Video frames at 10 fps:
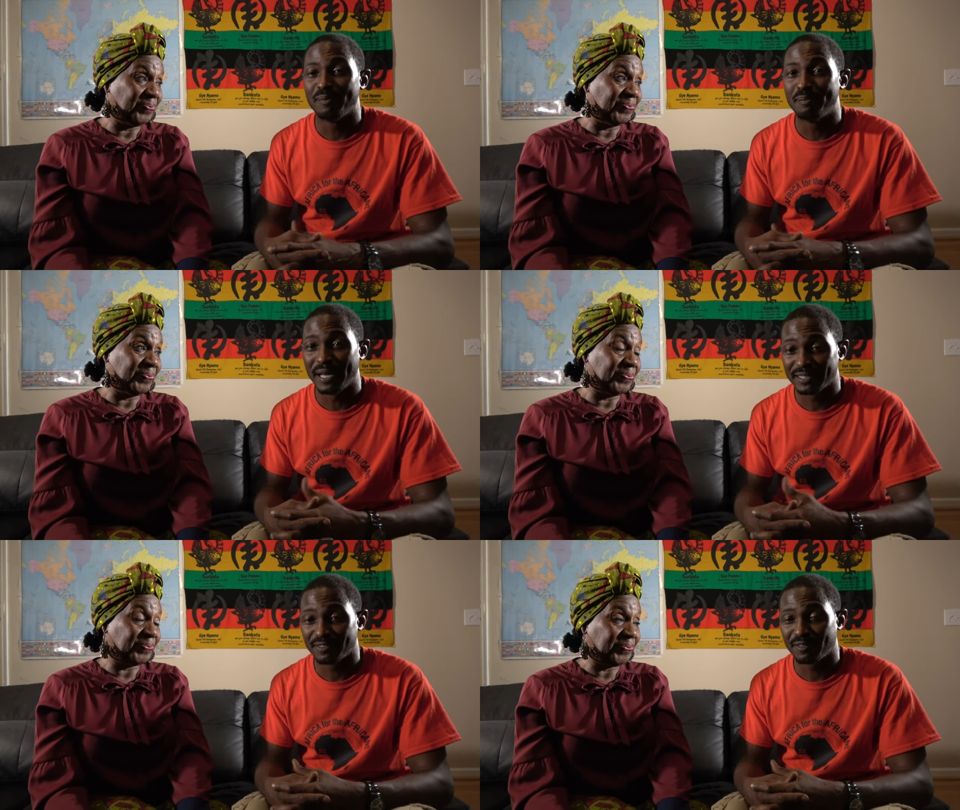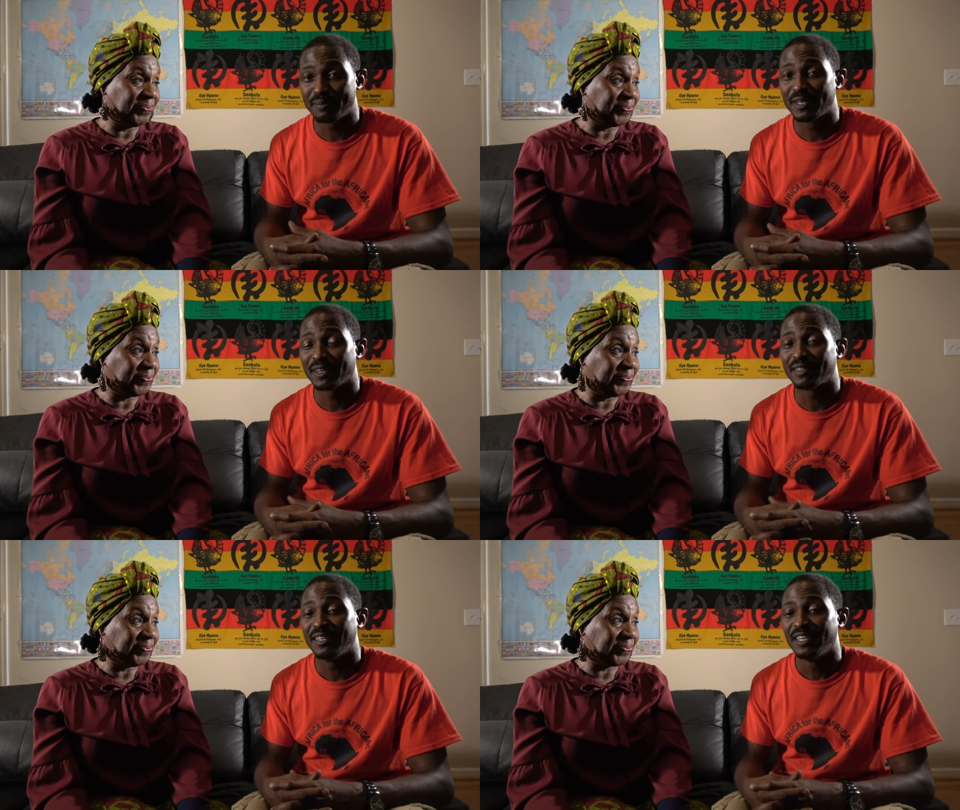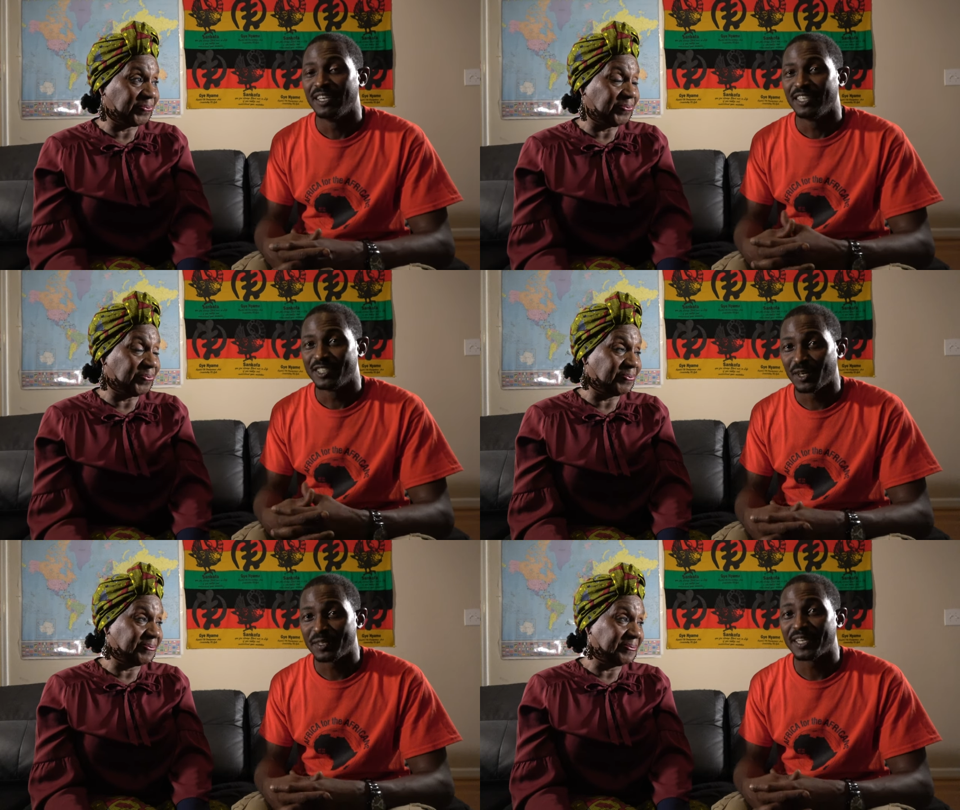Speaker 1: best from your
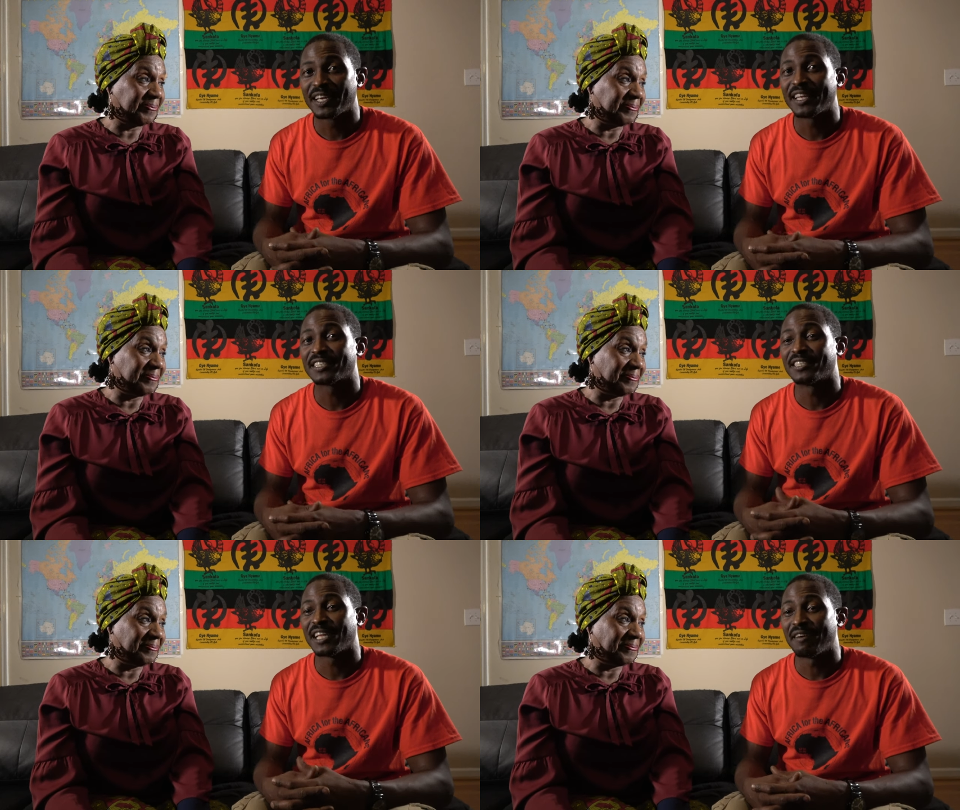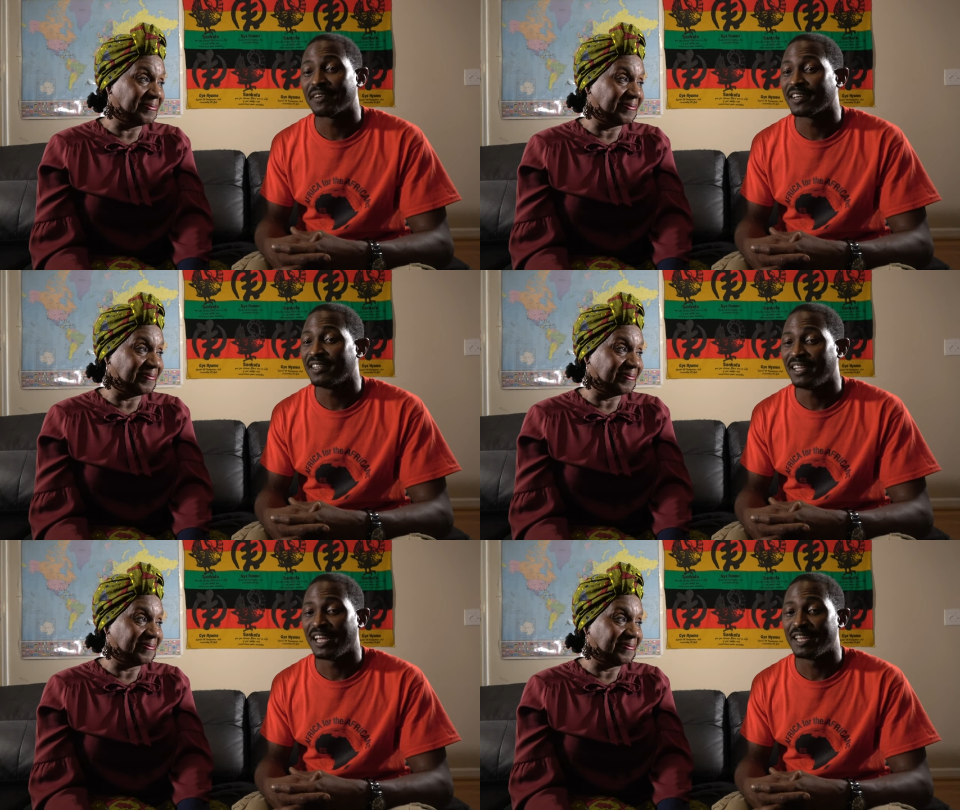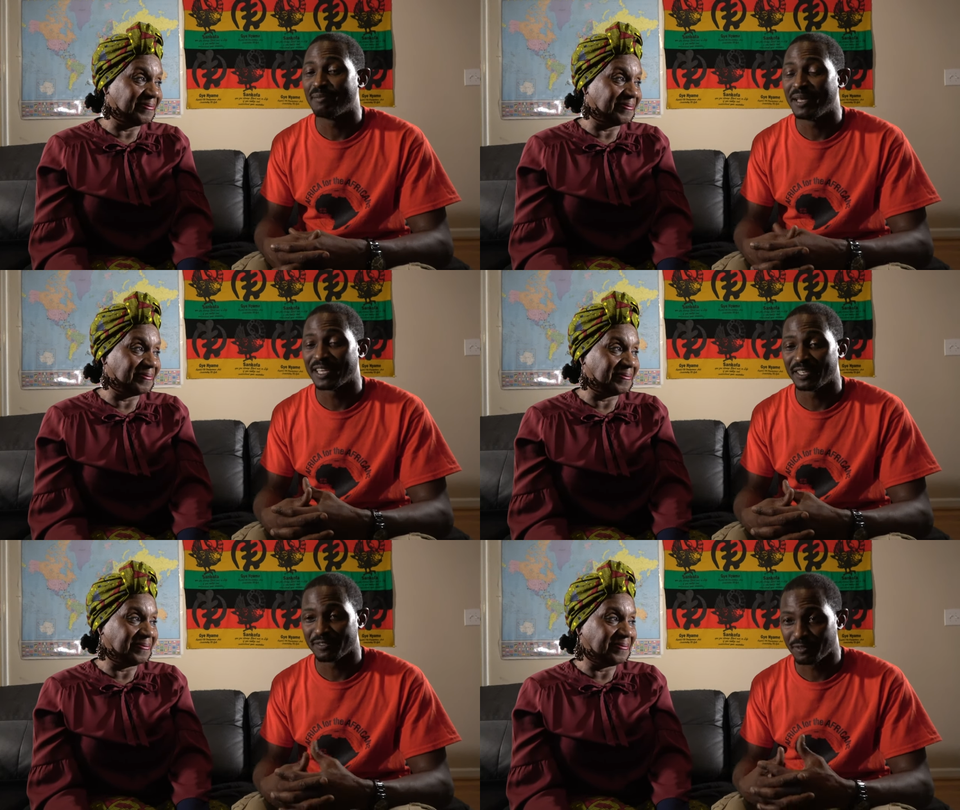journey and connection to Africa and make
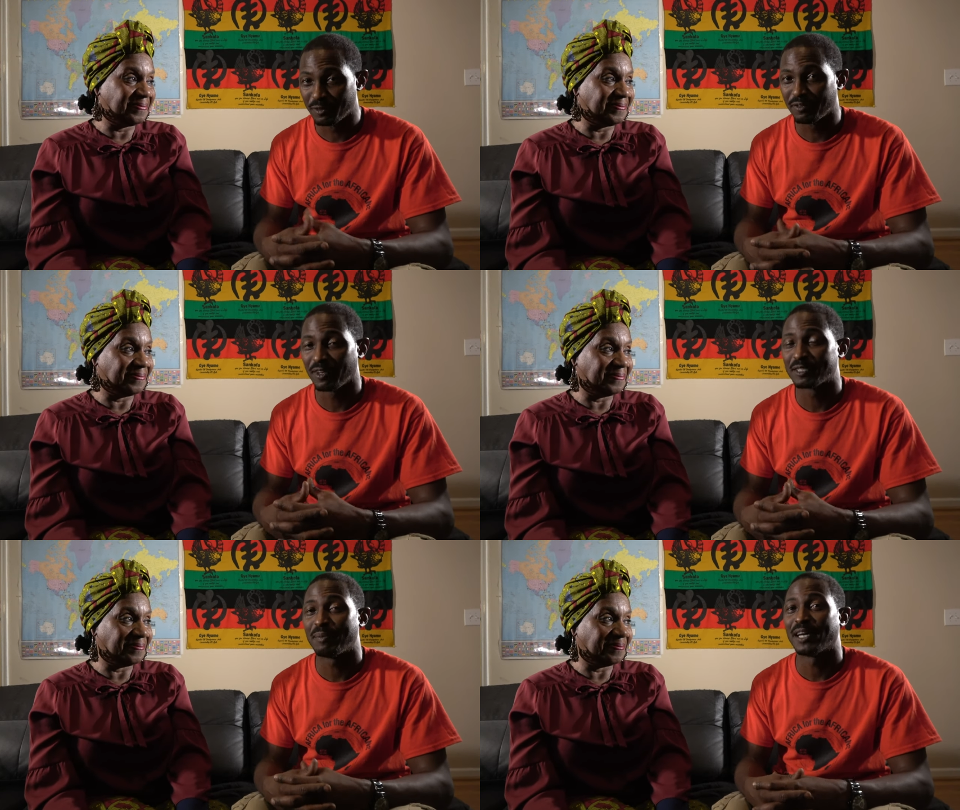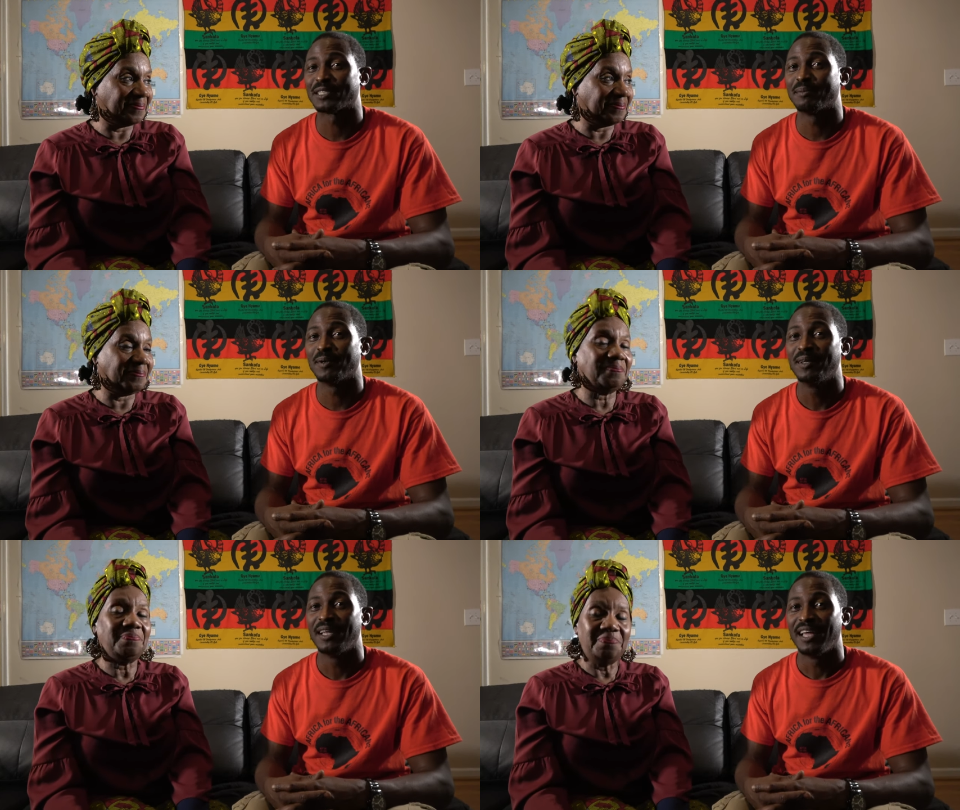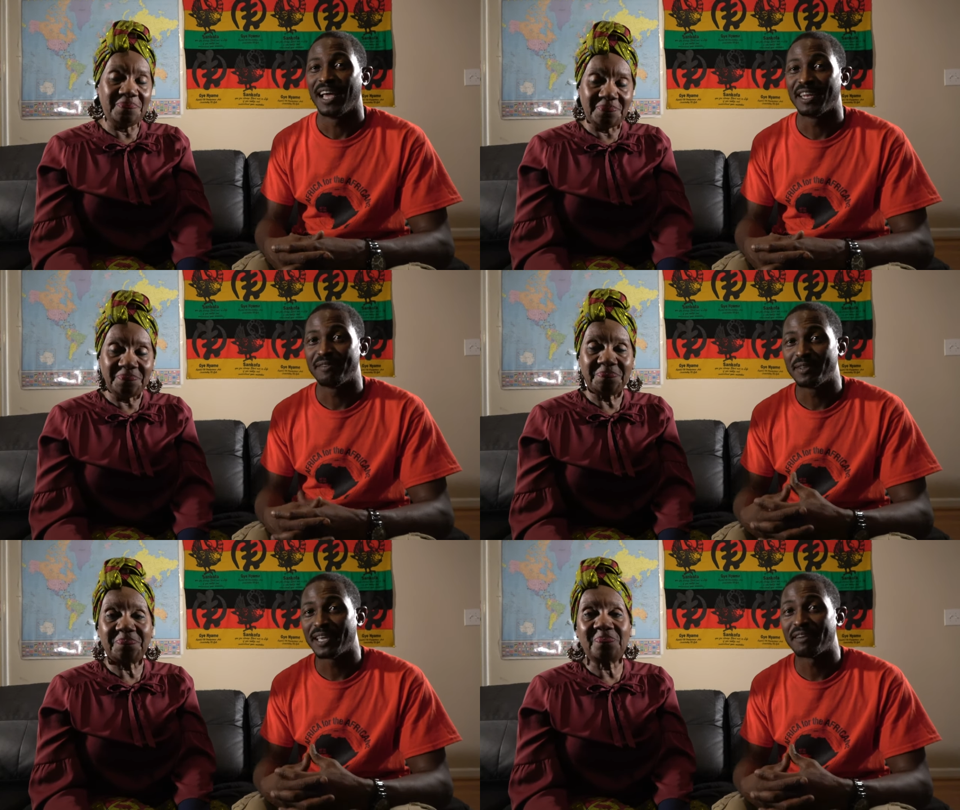it as fruitful as possible. And
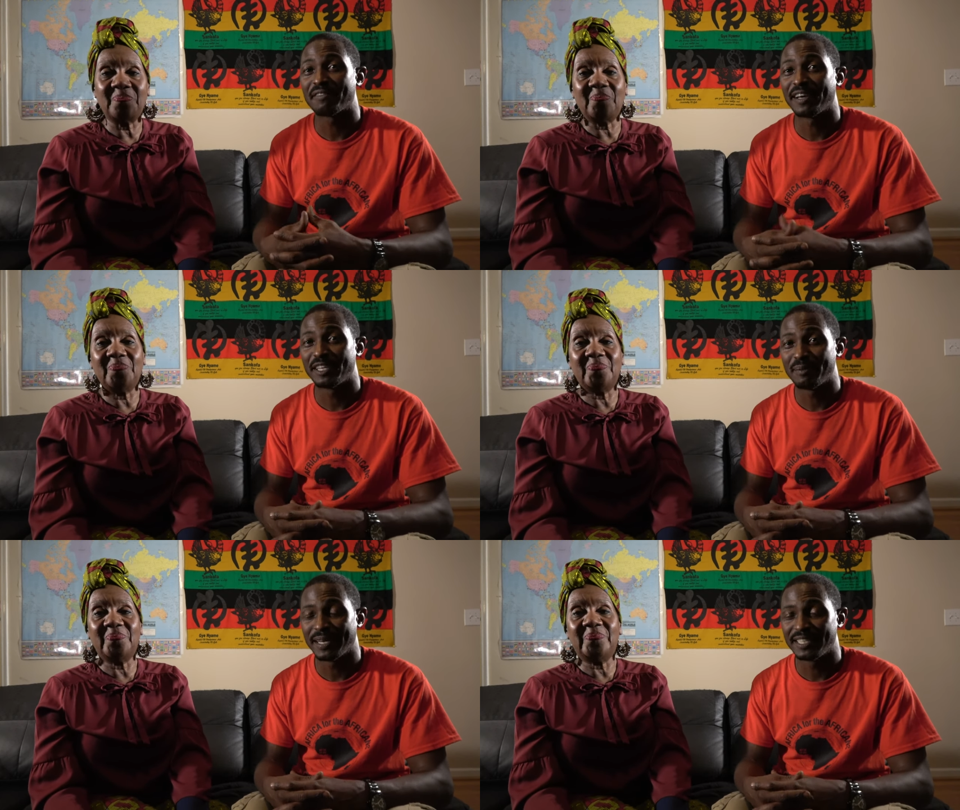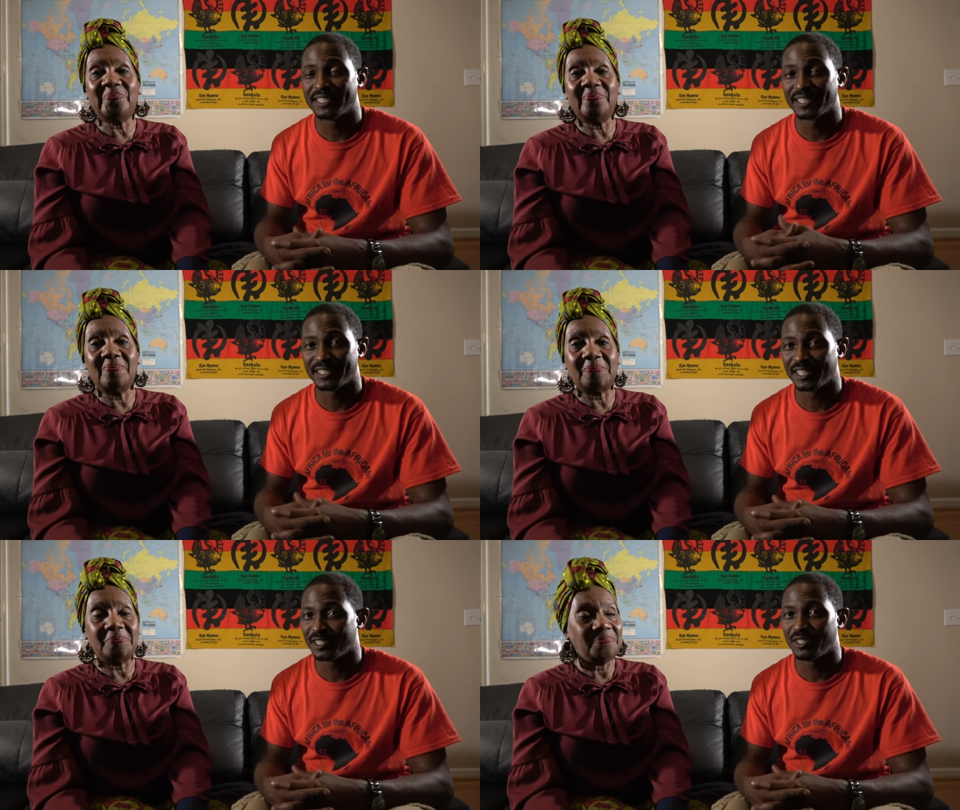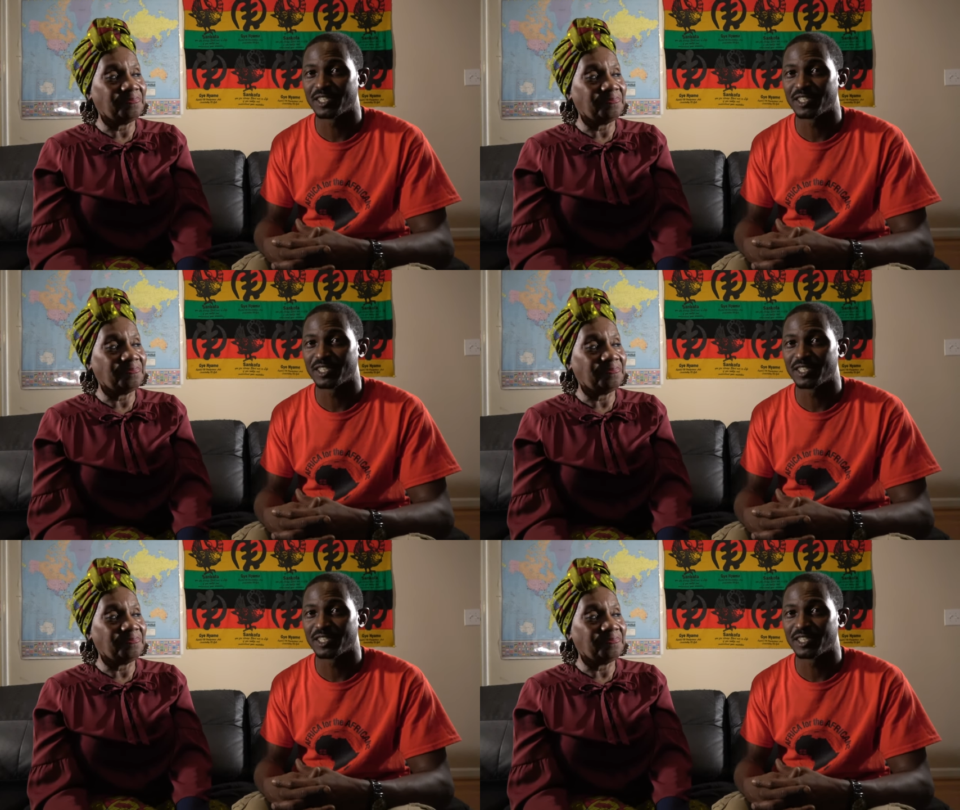if you can't find anybody to assist you,